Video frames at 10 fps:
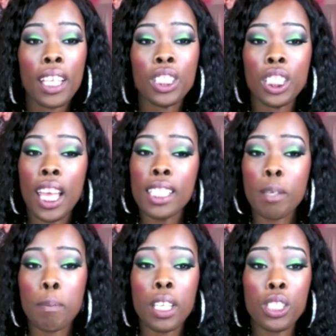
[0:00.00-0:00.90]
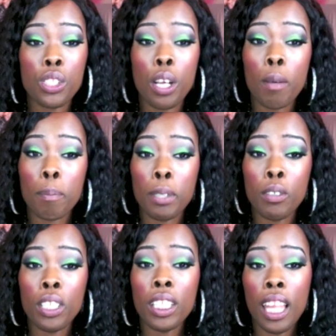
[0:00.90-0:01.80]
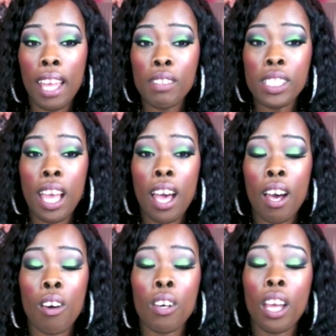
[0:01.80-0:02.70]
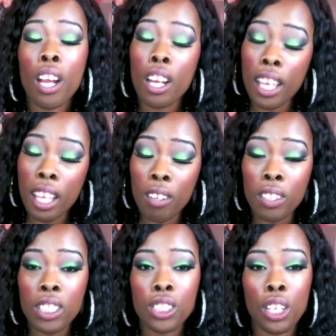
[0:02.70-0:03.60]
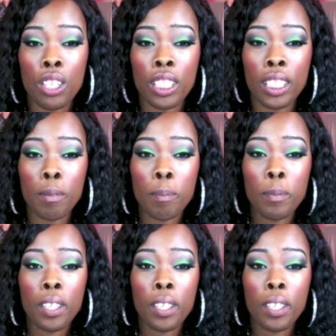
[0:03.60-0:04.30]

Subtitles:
She has a mixture of beauty, lifestyle, her healthy journey,